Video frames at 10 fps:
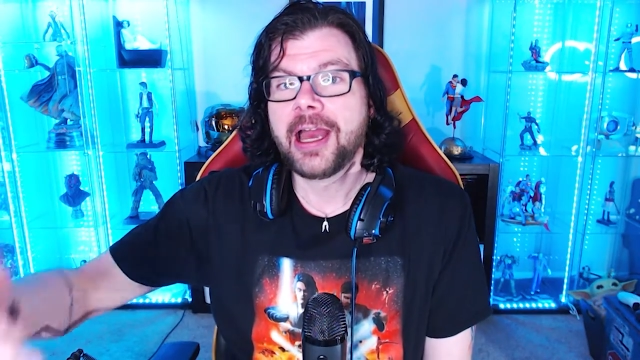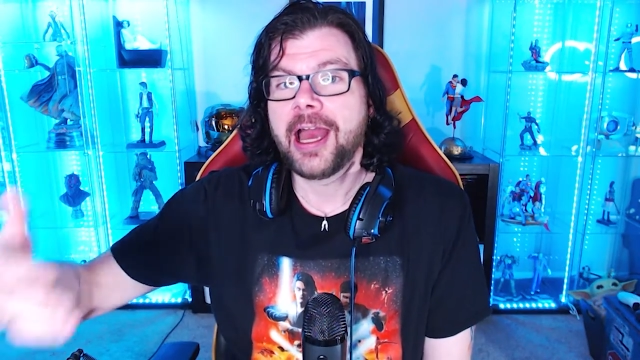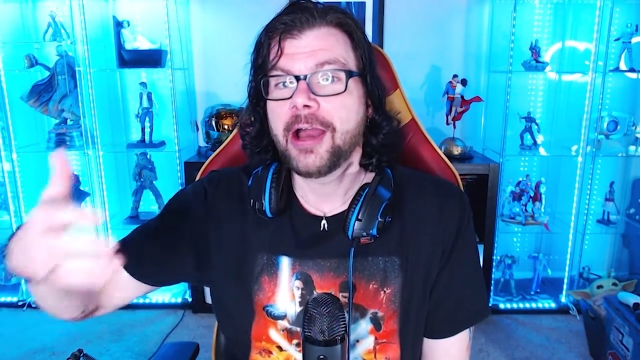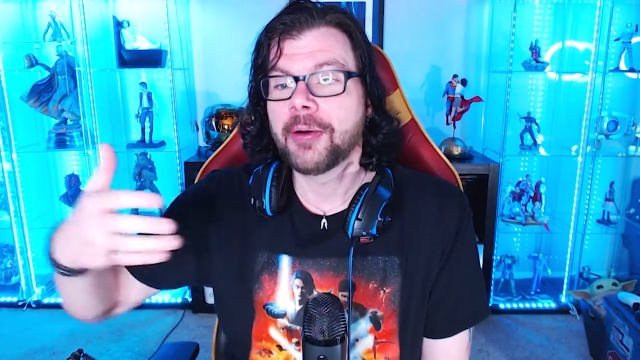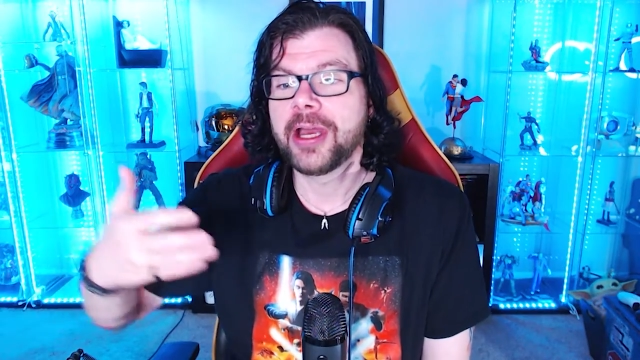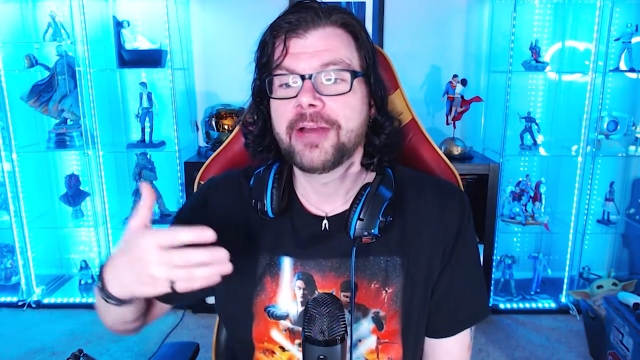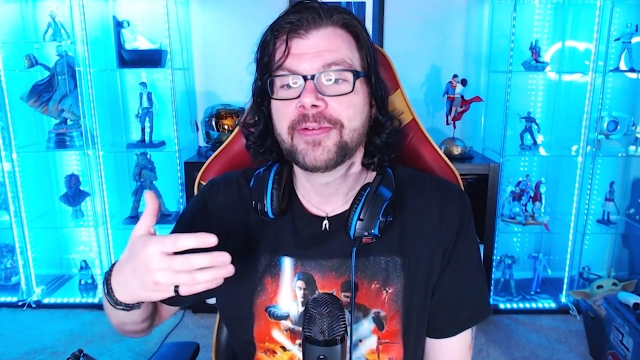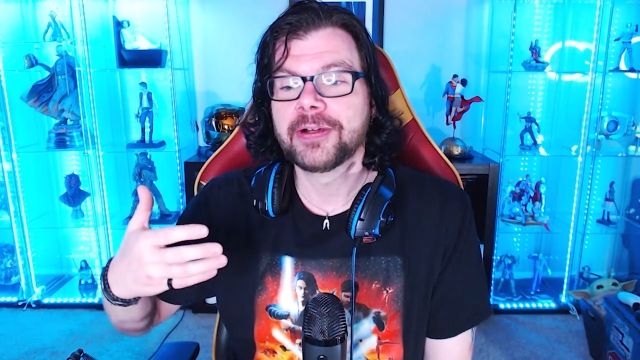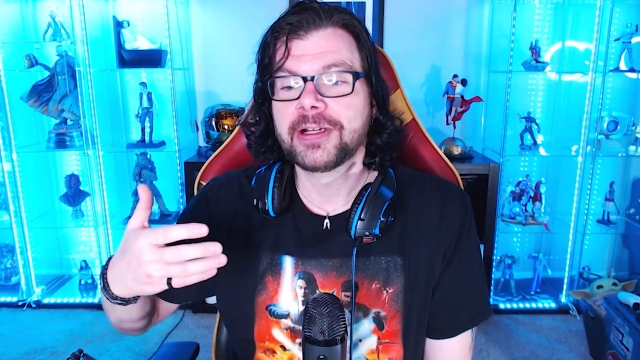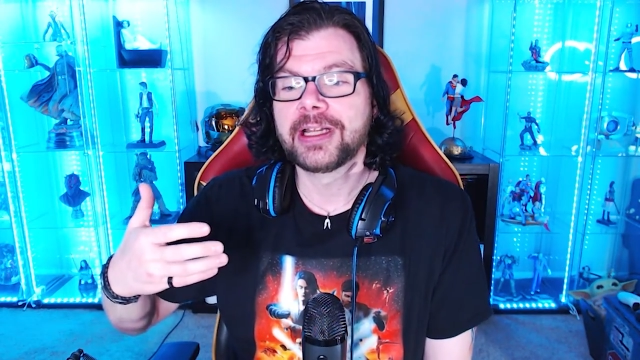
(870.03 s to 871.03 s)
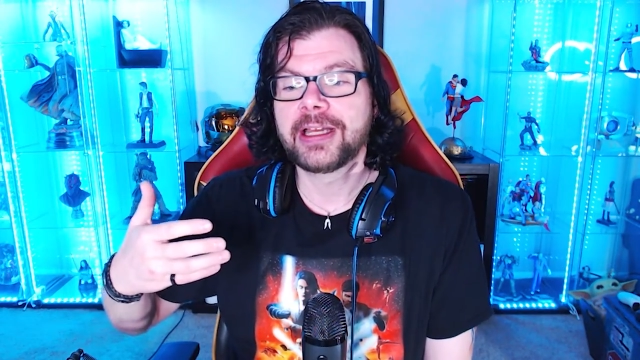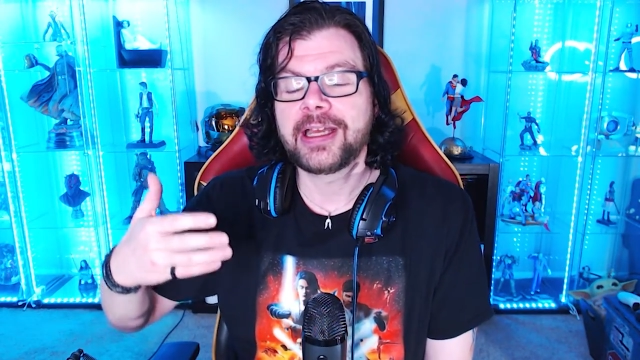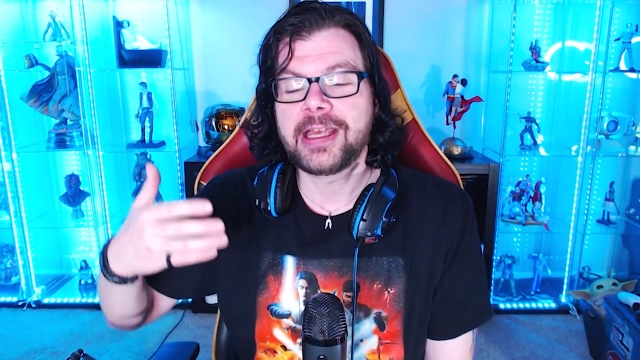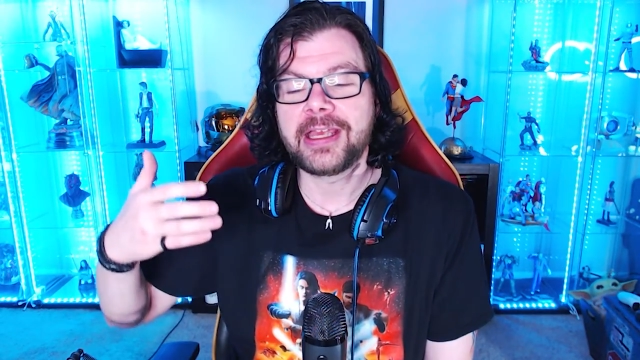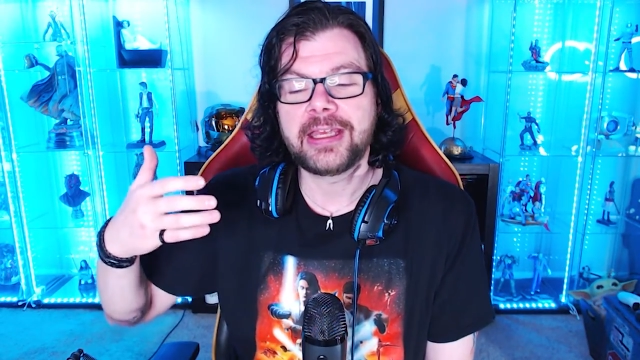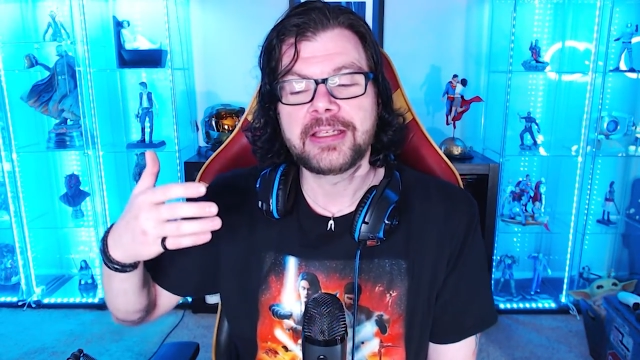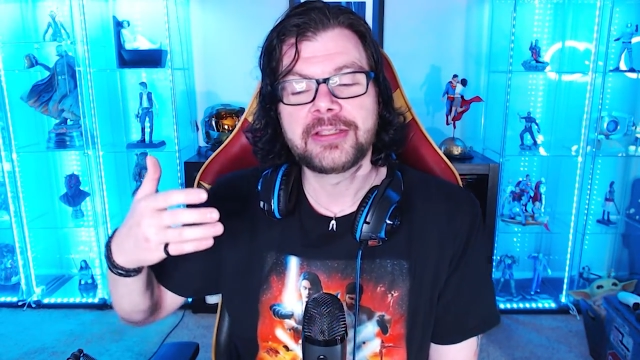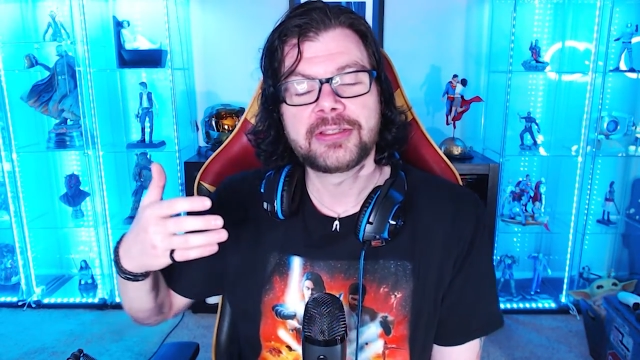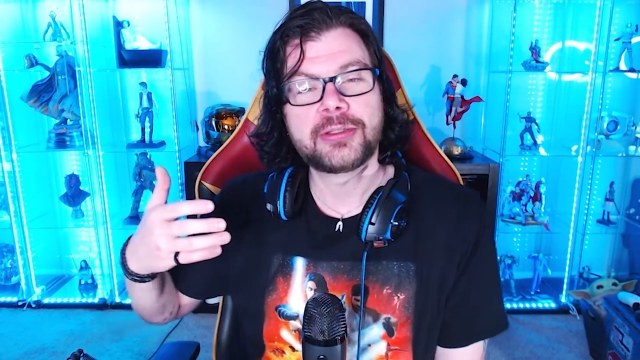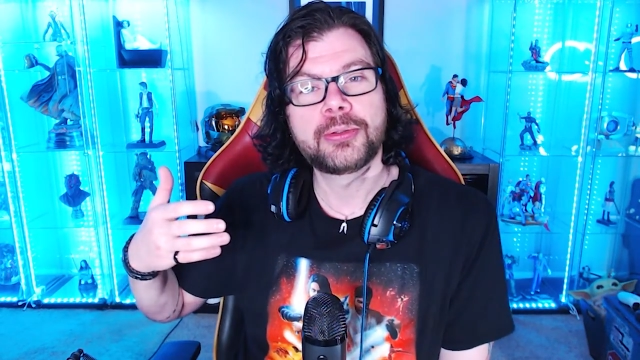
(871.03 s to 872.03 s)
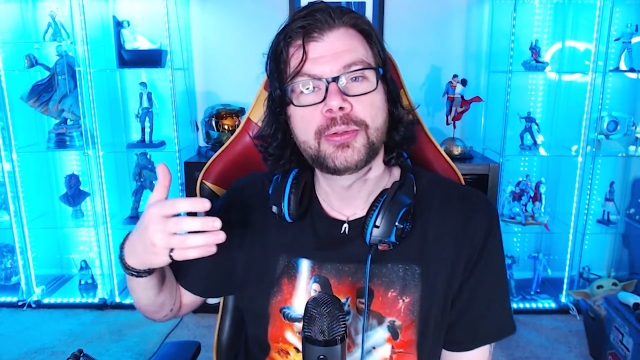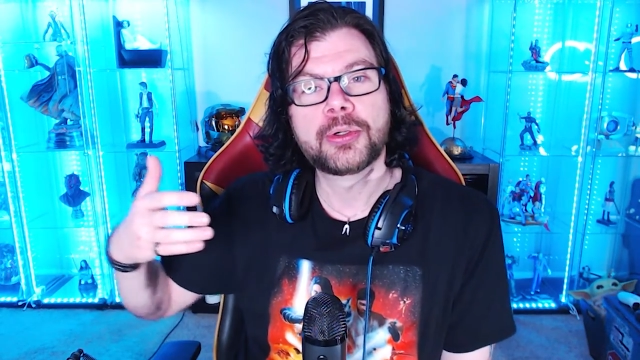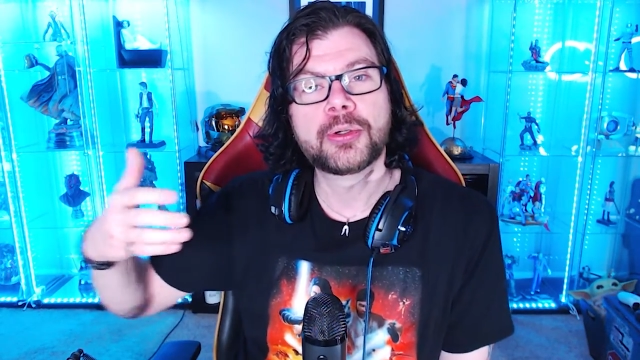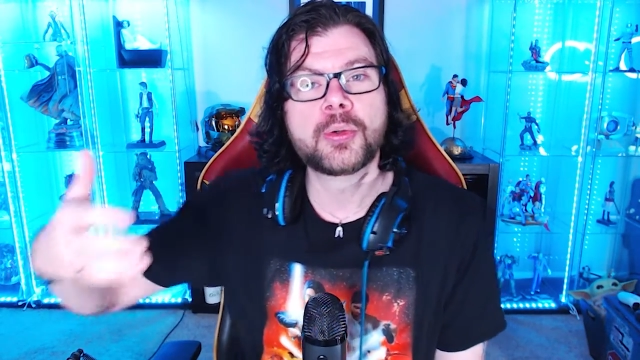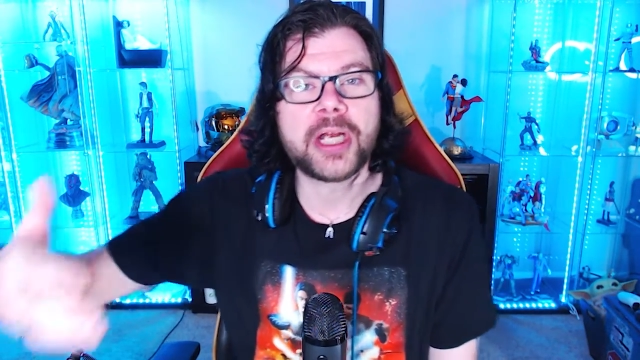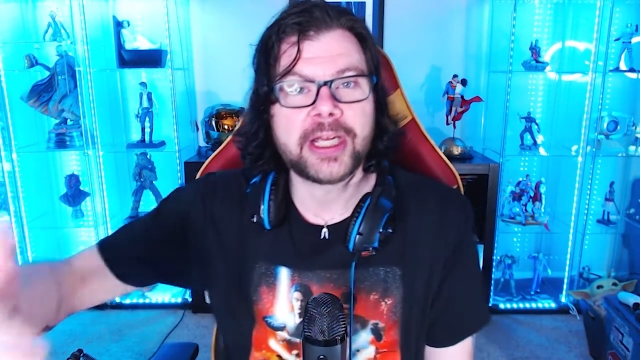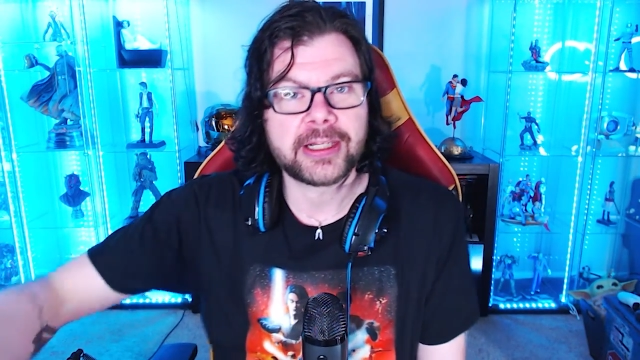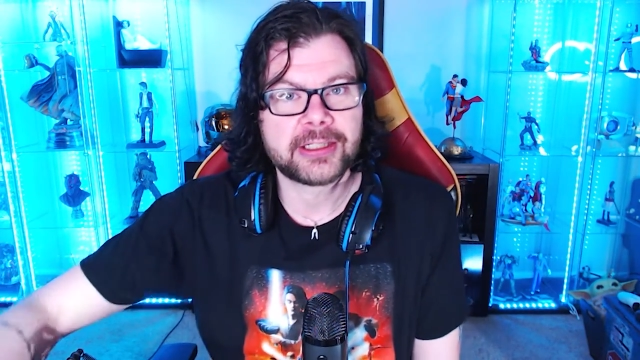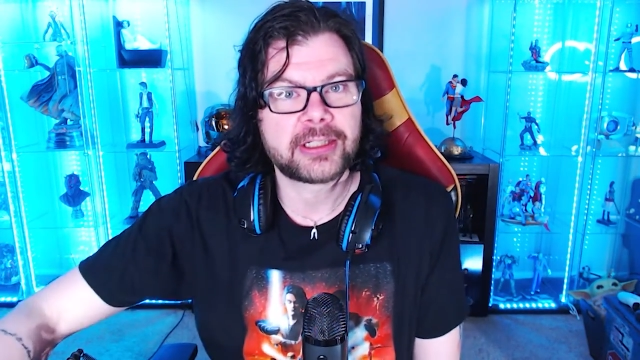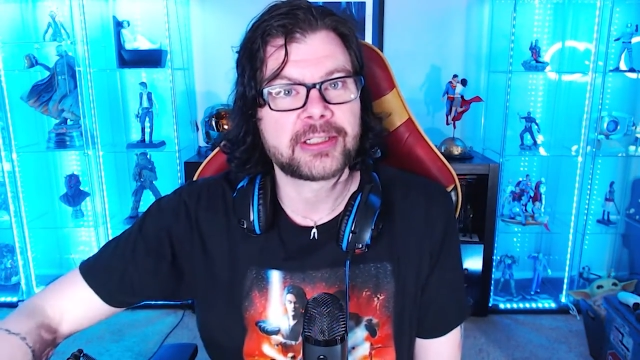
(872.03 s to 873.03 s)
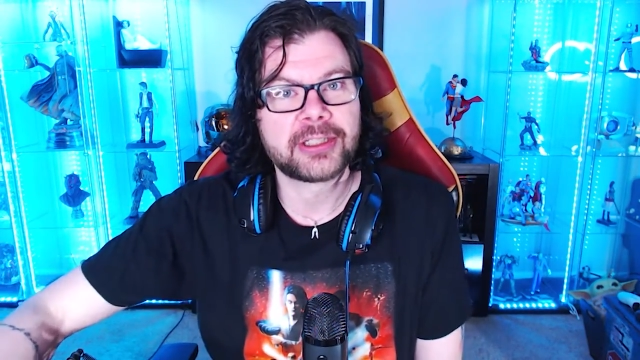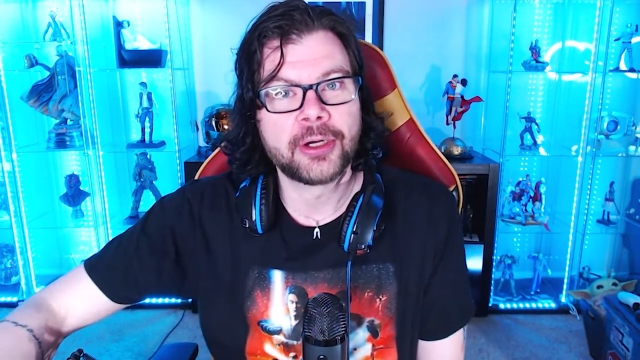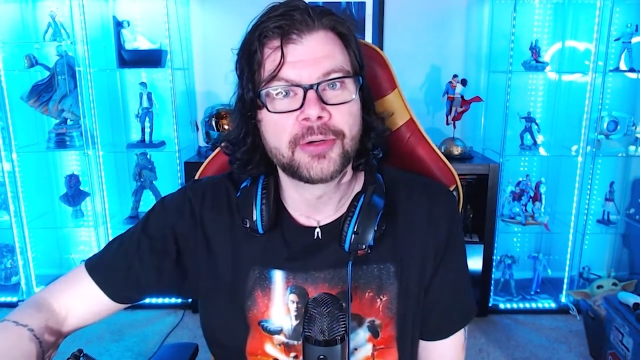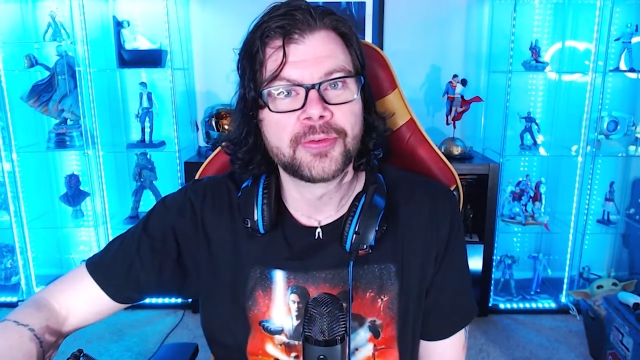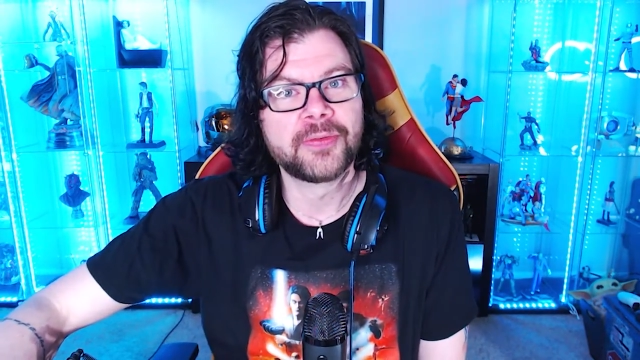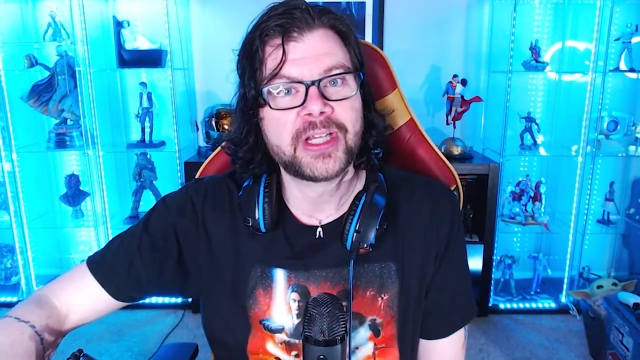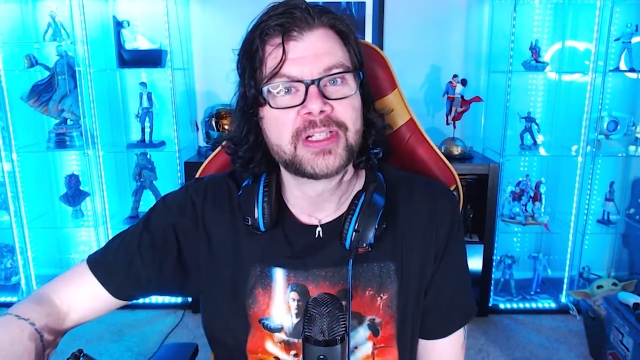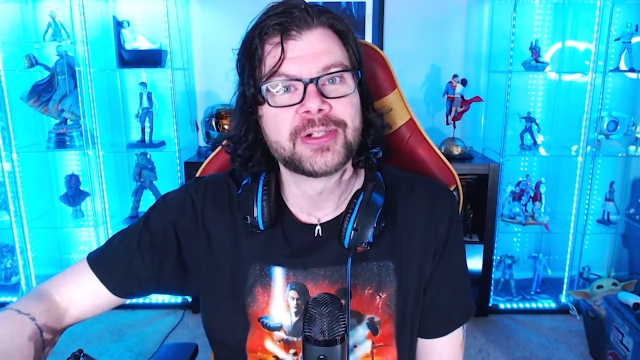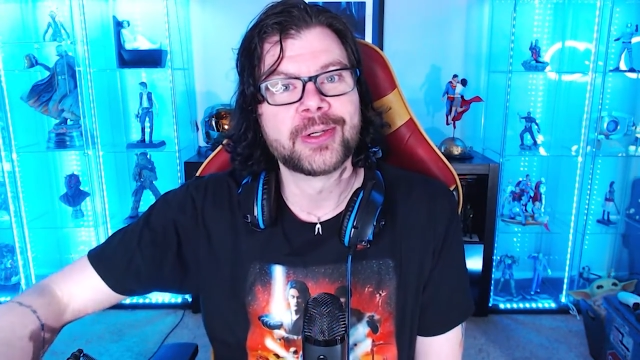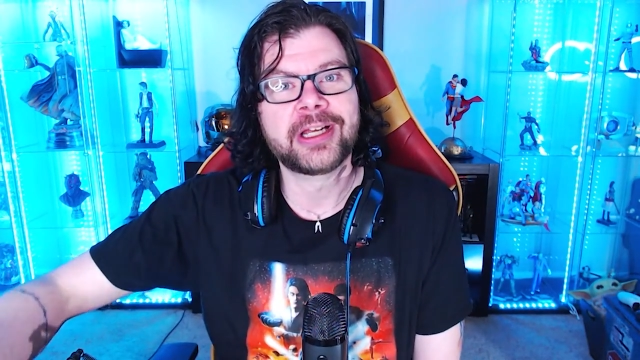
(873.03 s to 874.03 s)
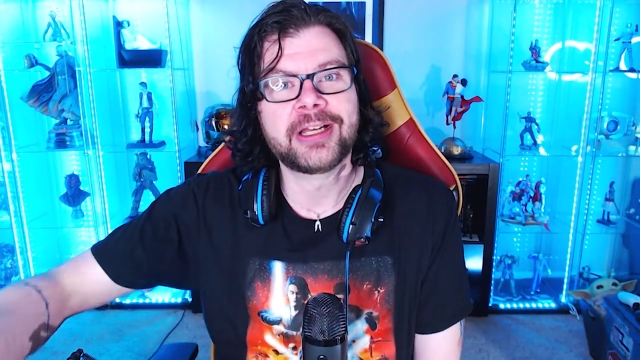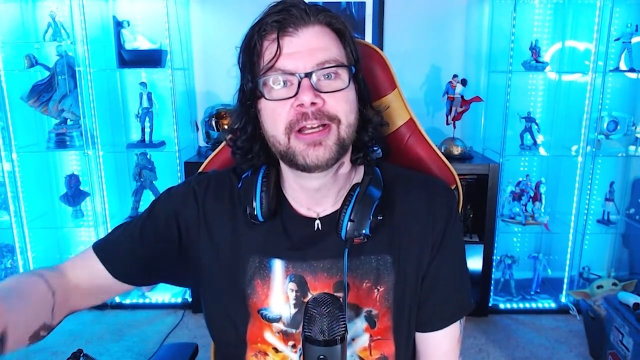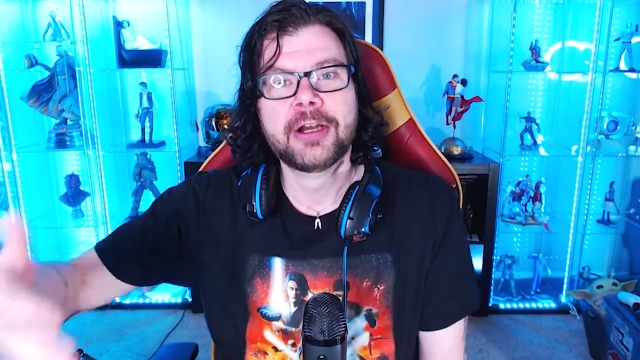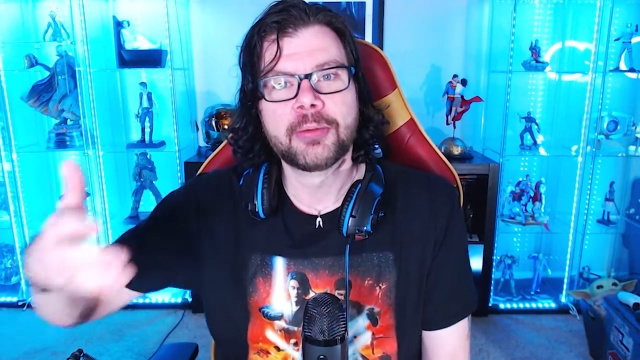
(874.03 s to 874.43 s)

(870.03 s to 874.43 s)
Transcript: However, he's too quick to go for victory,